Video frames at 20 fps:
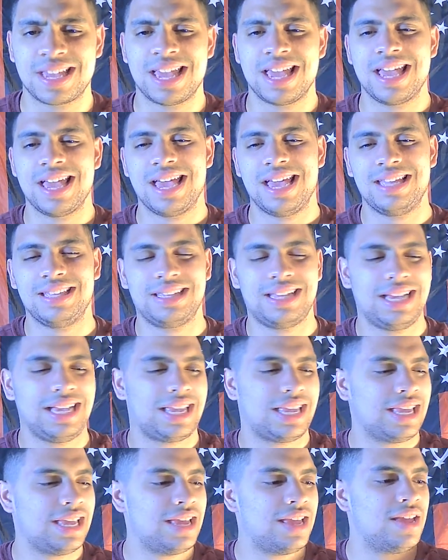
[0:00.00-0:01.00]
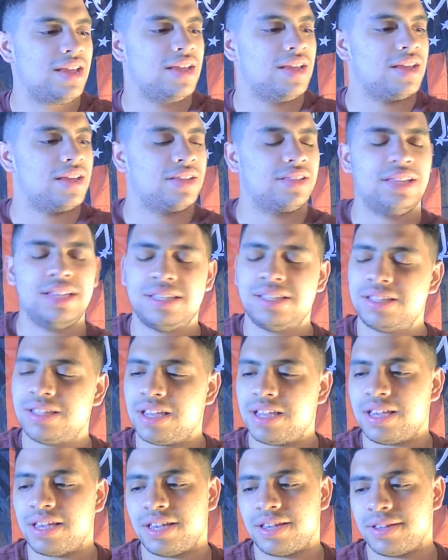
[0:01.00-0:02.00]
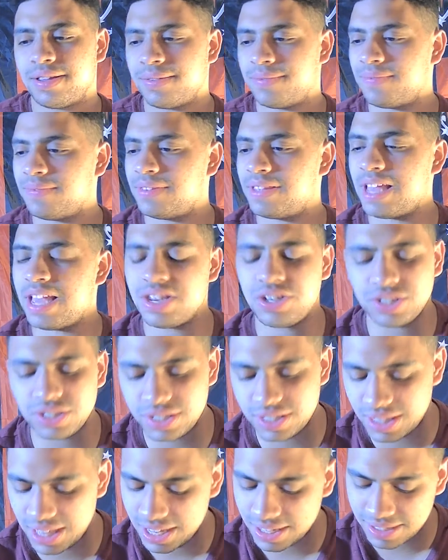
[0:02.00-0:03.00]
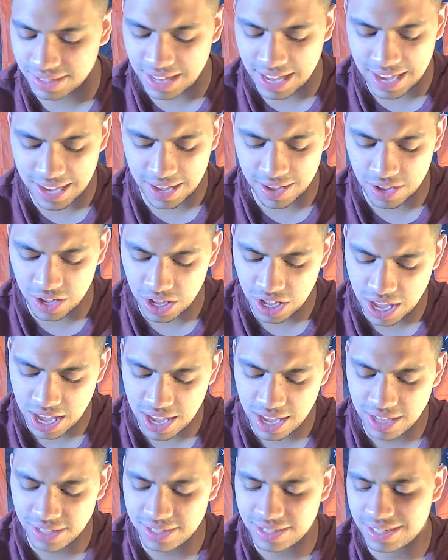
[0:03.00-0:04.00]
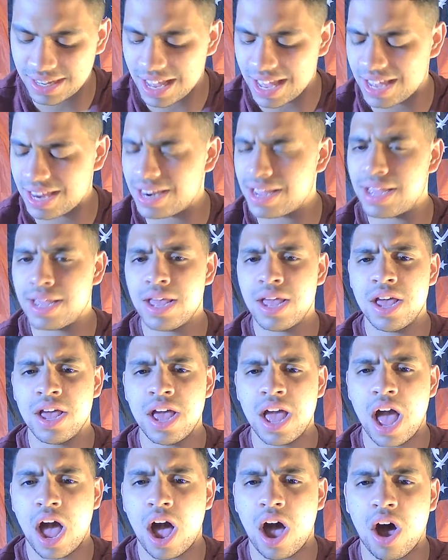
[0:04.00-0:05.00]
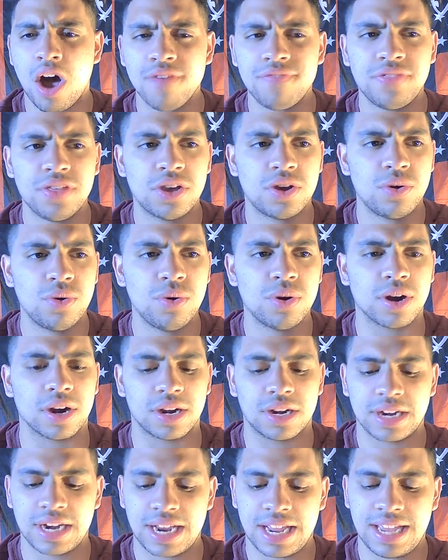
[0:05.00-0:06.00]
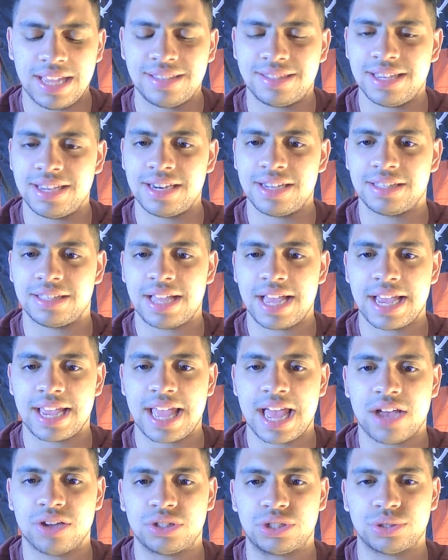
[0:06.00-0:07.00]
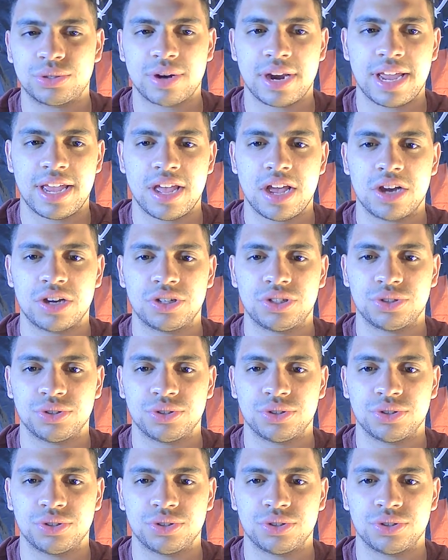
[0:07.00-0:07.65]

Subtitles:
And like this, it's just things like he'd said off the court. He didn't like how Trae Young drew